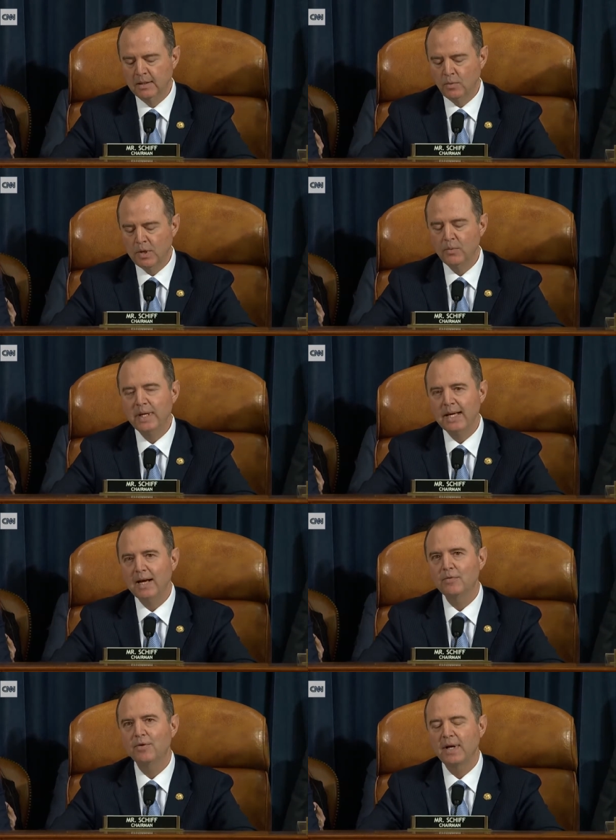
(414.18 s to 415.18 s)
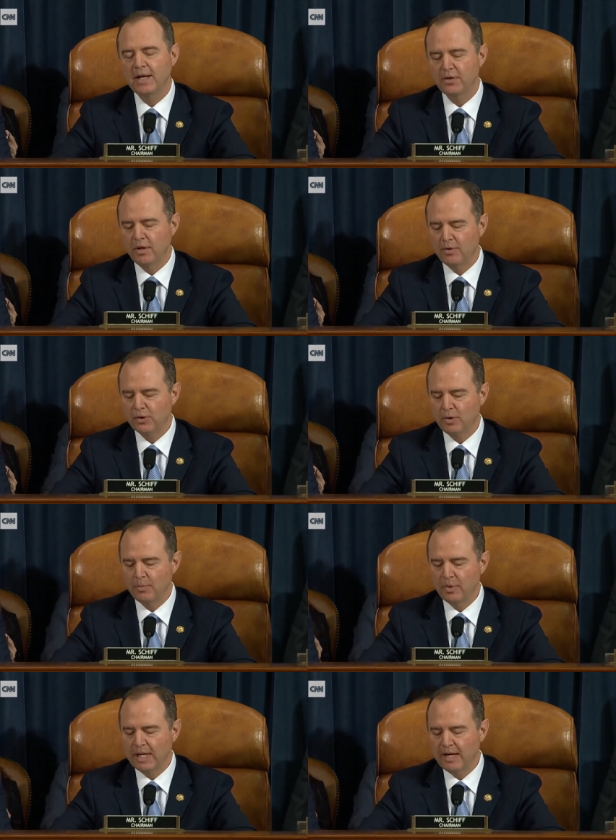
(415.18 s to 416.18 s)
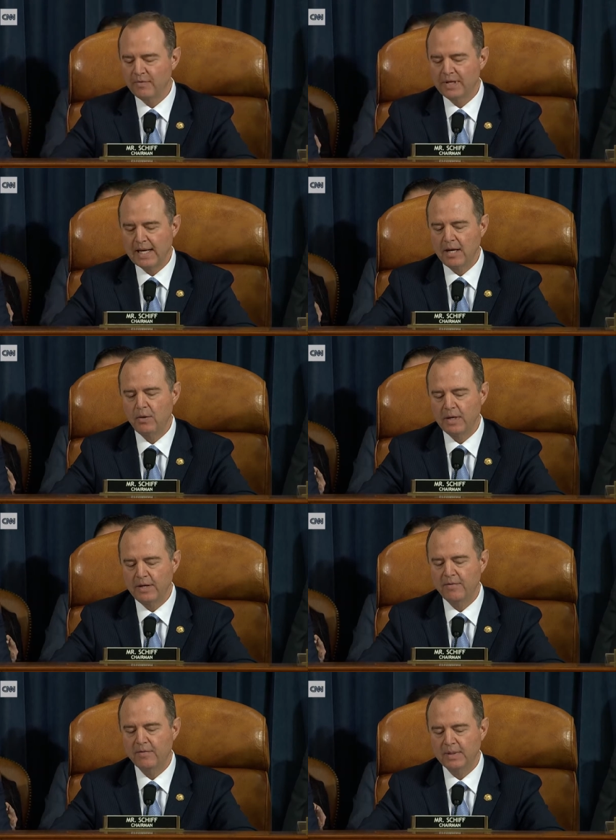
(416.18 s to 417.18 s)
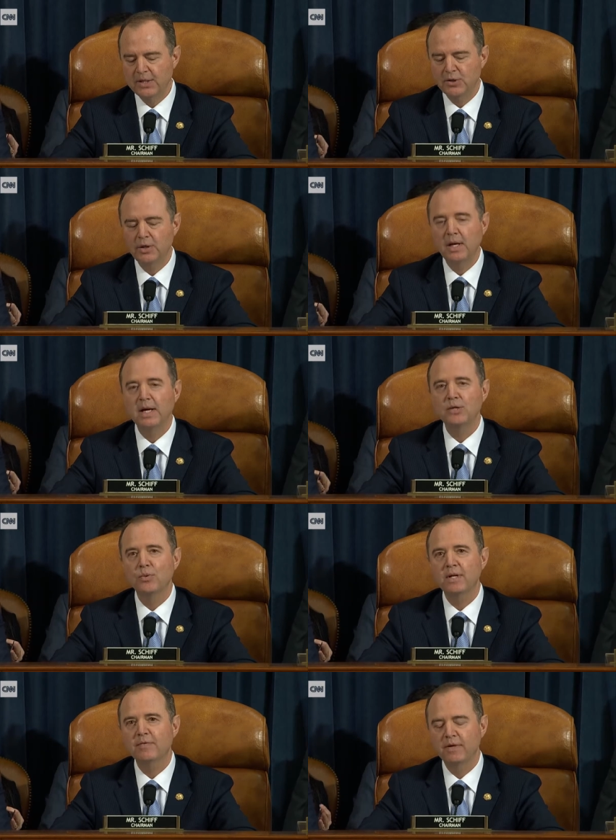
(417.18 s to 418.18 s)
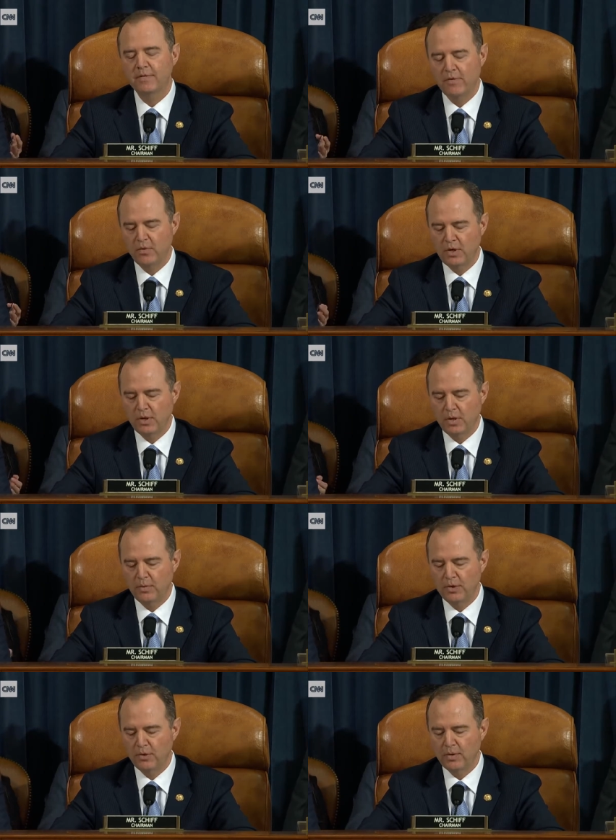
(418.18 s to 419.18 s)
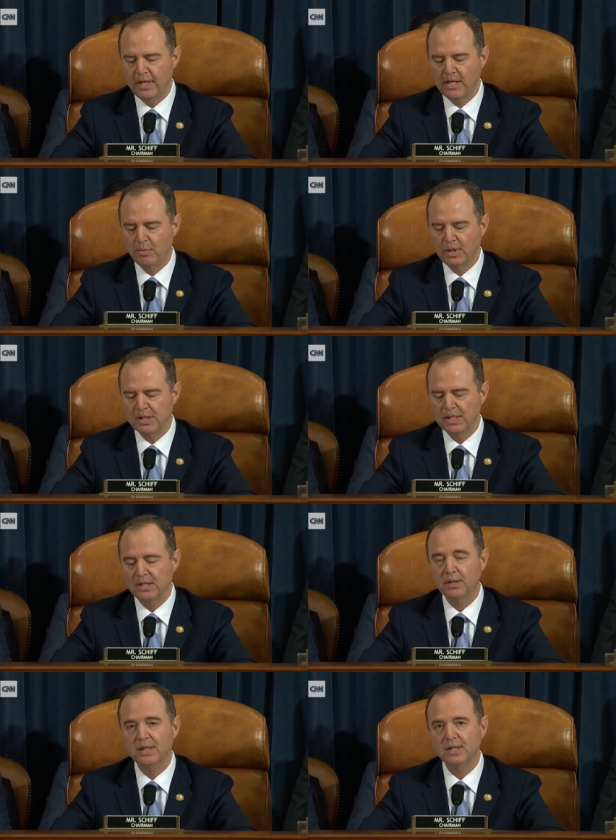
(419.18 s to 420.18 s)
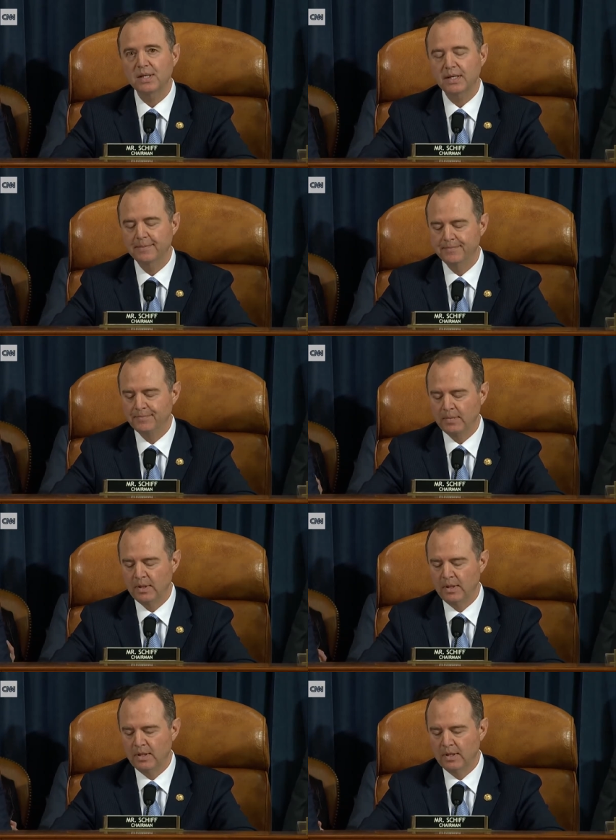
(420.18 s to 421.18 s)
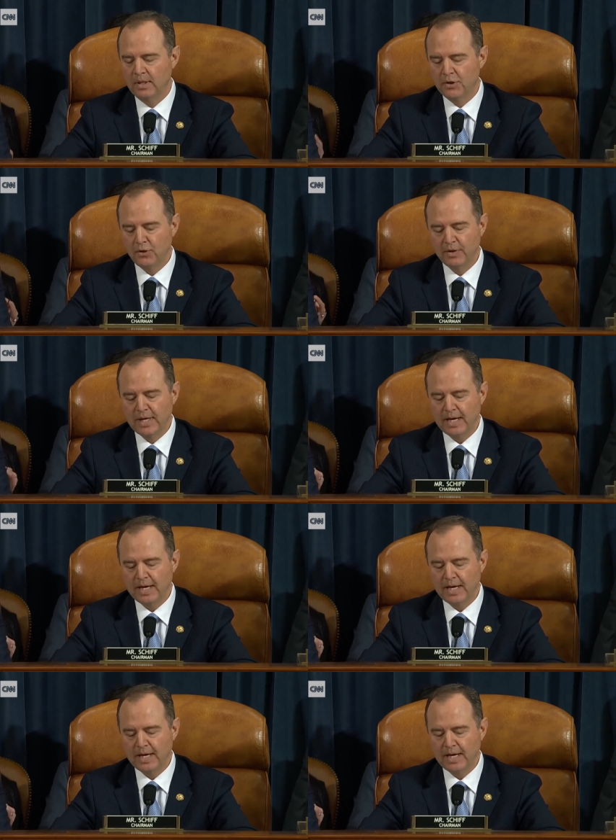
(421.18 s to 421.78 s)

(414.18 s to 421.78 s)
1 week after that, Donald Trump would have the now infamous July 25th phone call with Ukrainian President Zelensky. During